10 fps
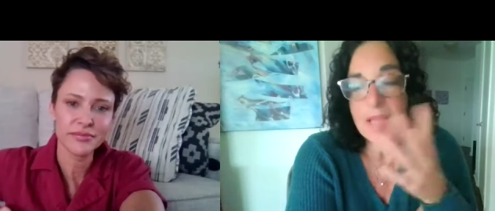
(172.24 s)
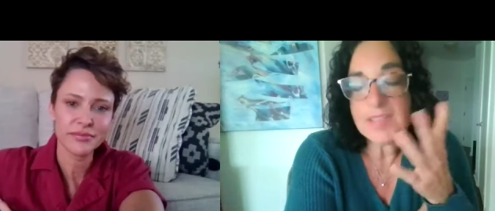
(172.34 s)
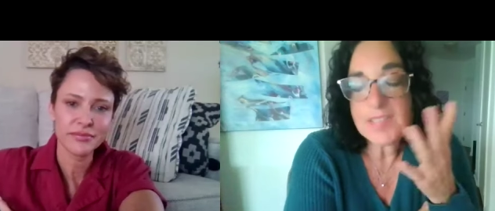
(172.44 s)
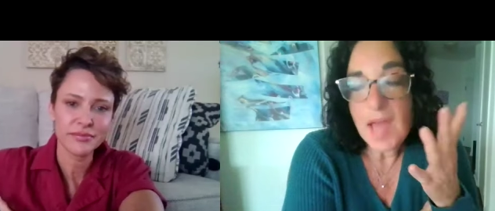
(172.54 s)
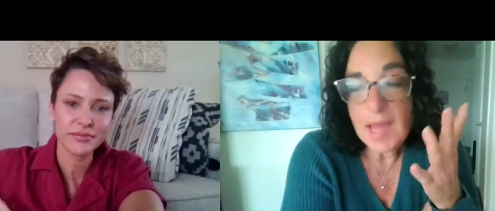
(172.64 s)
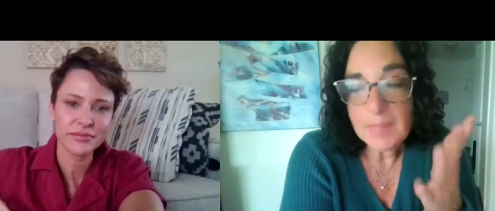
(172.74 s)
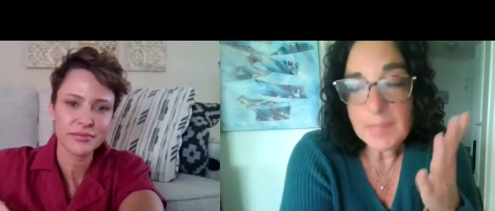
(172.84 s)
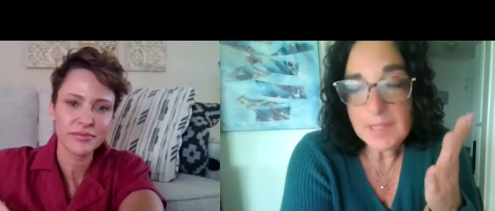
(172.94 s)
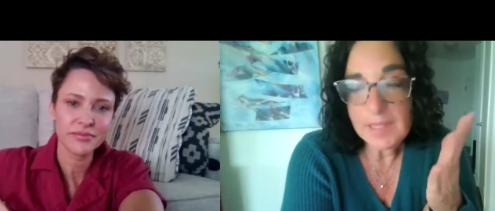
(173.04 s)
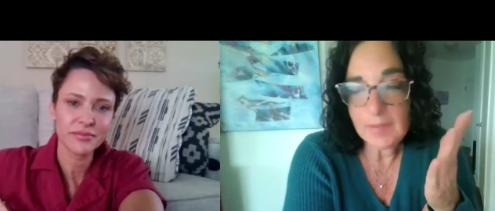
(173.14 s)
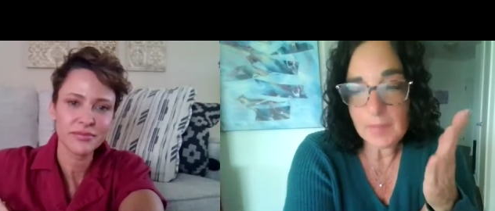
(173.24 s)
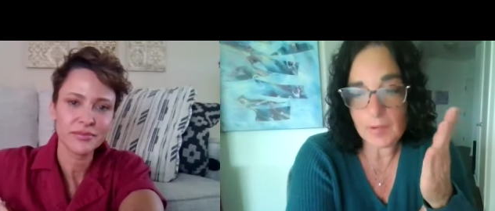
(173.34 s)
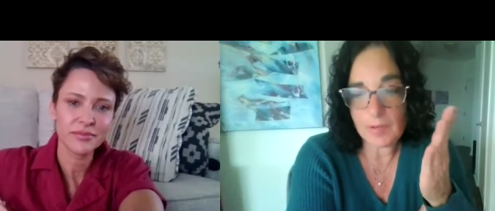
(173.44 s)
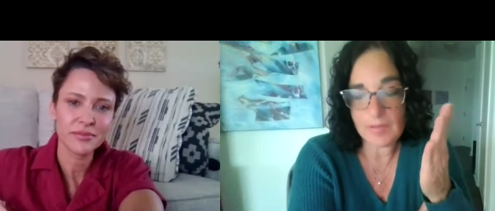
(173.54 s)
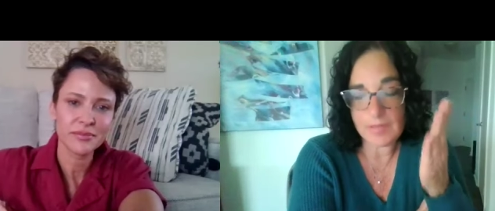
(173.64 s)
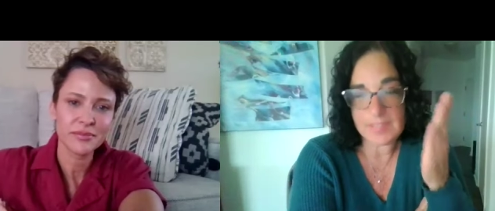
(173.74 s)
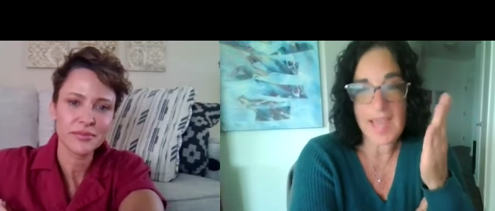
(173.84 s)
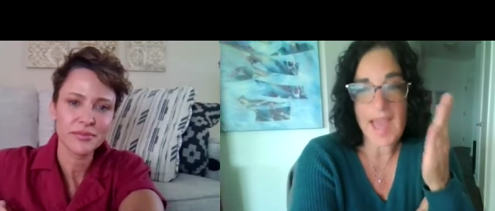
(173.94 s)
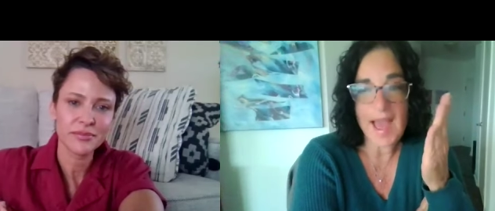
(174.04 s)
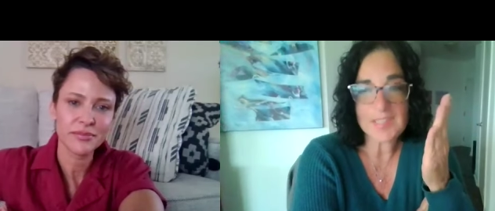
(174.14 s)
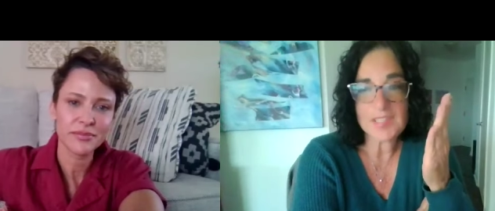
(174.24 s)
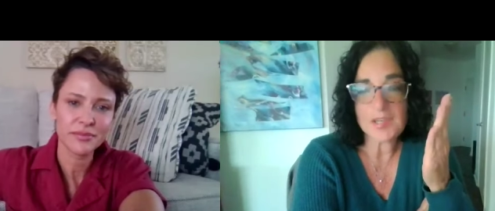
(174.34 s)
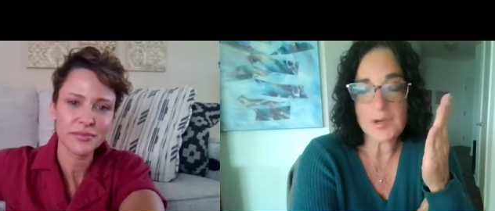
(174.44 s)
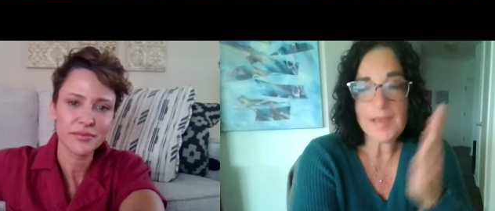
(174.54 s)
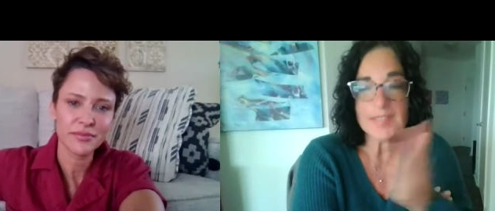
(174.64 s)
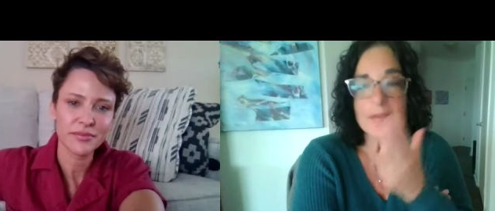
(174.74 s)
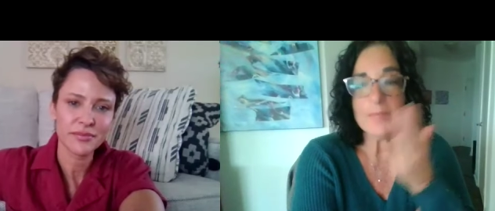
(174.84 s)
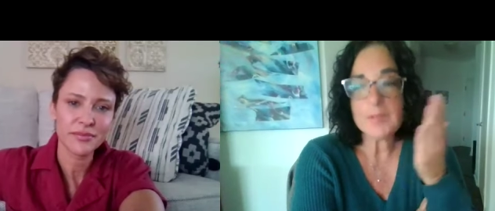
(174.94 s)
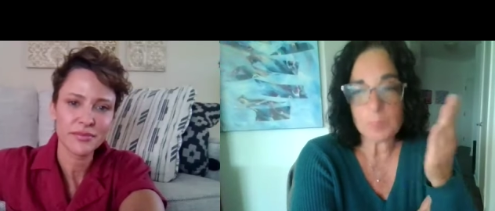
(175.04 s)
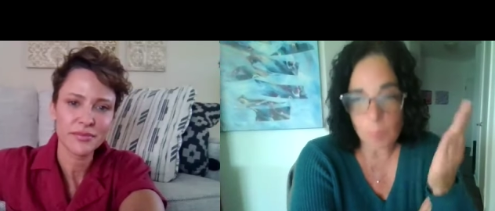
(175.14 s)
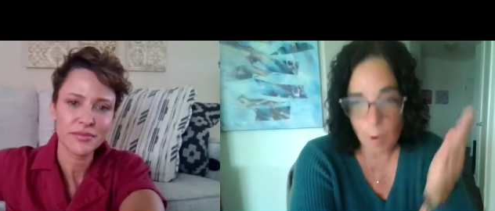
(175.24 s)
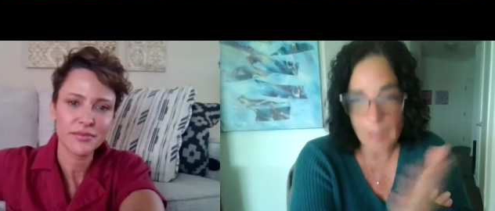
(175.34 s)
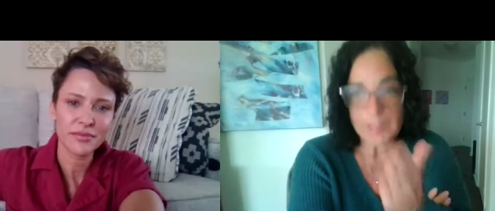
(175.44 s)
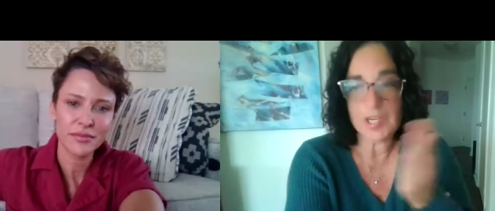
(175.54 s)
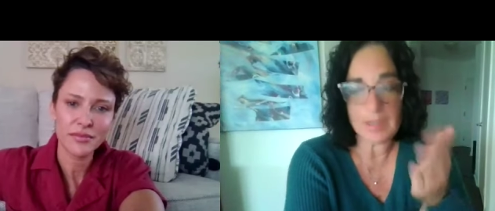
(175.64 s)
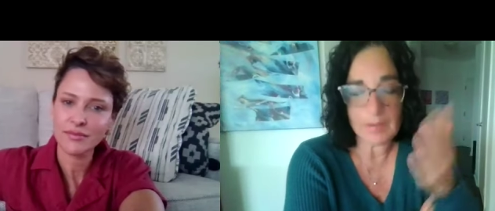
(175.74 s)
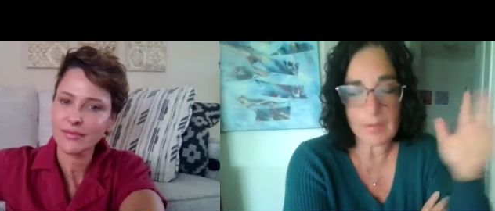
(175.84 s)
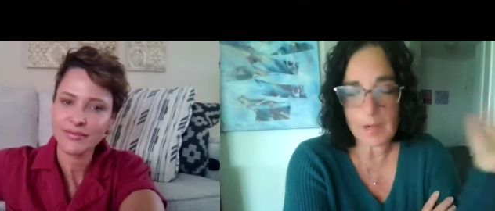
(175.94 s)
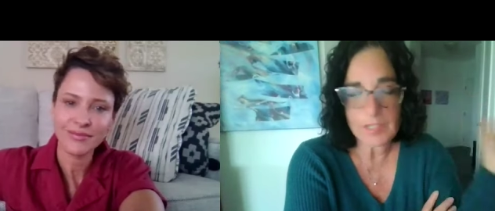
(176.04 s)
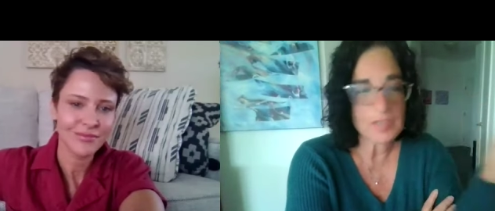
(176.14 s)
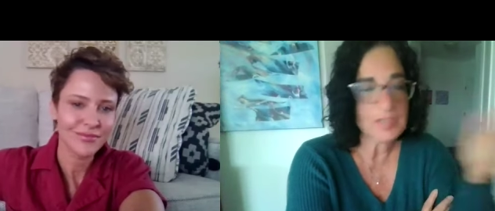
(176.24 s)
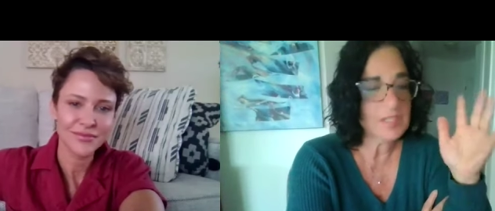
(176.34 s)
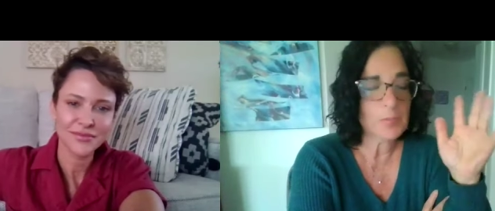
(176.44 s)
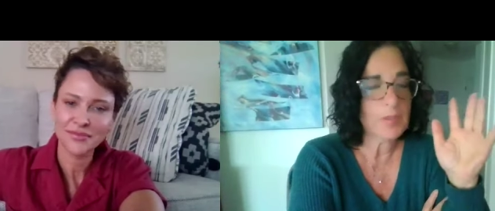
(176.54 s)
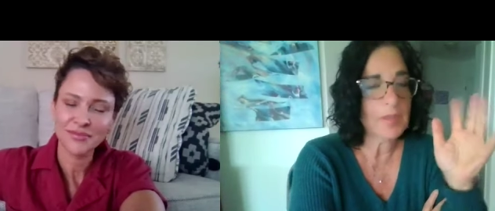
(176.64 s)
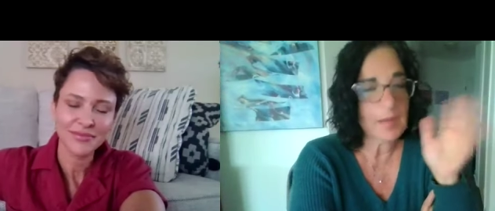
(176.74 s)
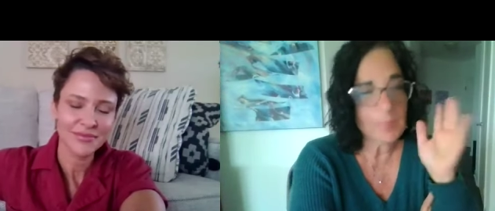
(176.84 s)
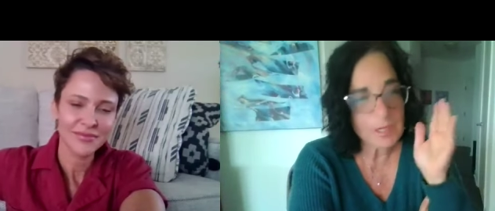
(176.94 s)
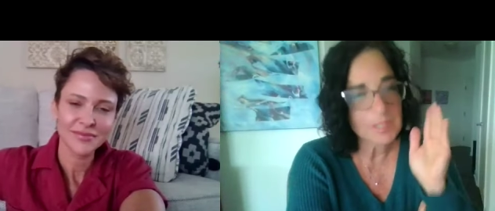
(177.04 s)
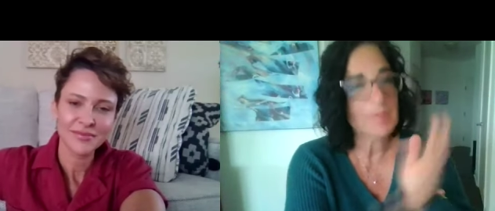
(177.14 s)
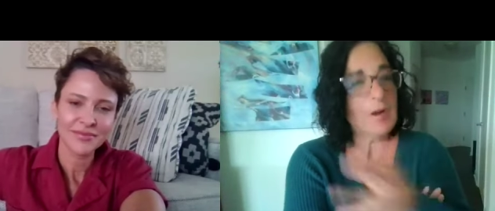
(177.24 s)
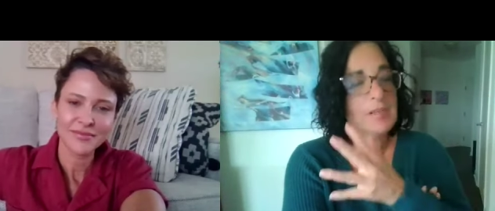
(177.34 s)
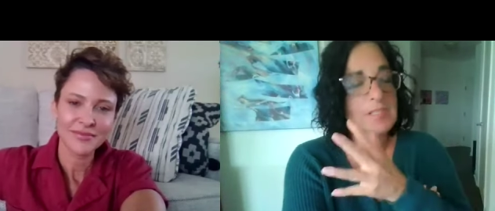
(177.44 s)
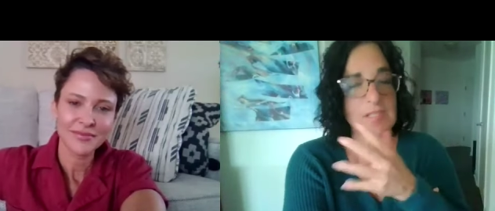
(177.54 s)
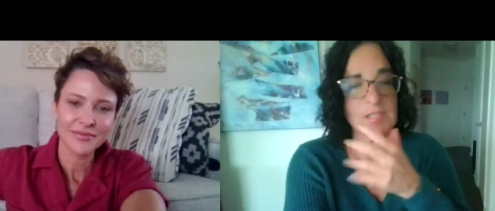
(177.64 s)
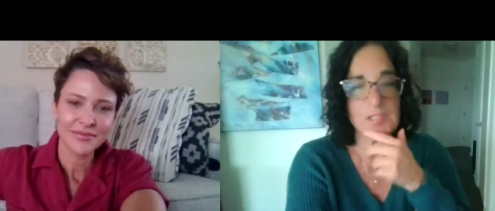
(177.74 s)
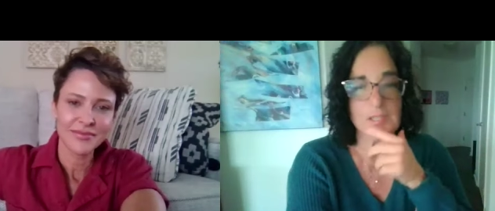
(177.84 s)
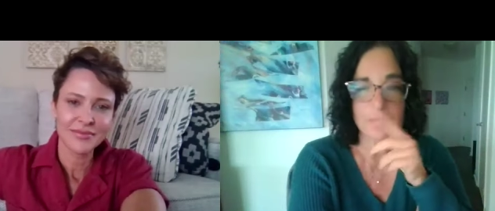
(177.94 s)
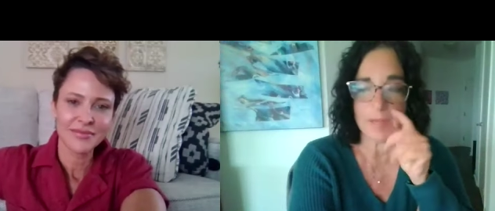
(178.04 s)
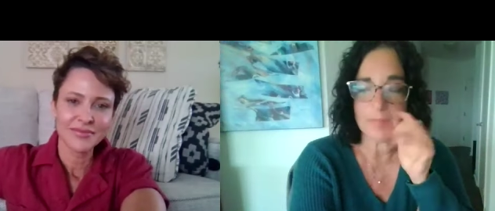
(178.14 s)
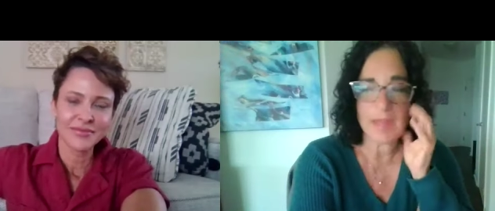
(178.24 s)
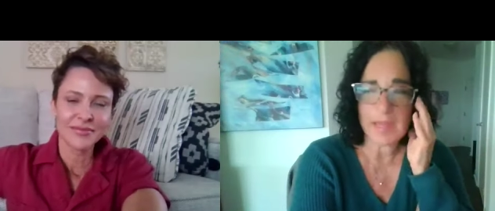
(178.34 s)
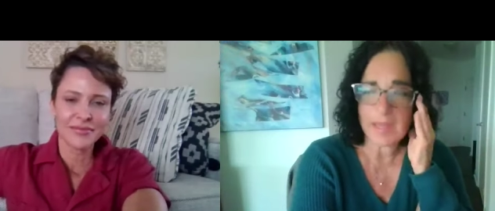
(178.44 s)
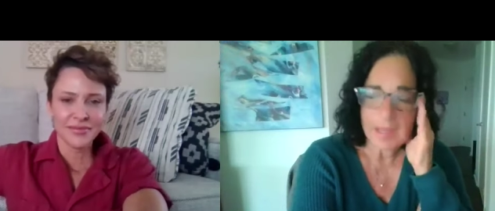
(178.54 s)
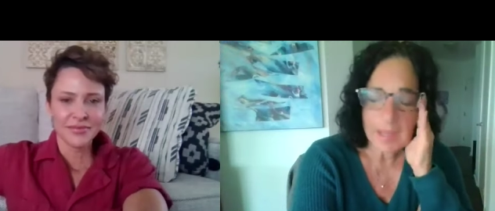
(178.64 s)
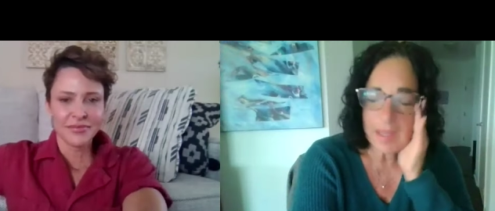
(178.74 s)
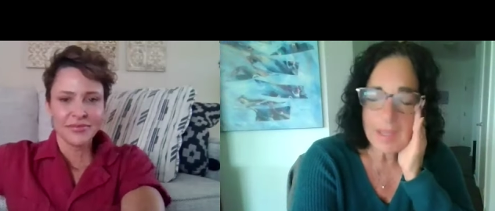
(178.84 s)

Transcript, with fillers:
Speaker 1: It's unbelievable, this cast. You know, as I was watching, I watched all season one, then I'm watching part of season two, and I'm like,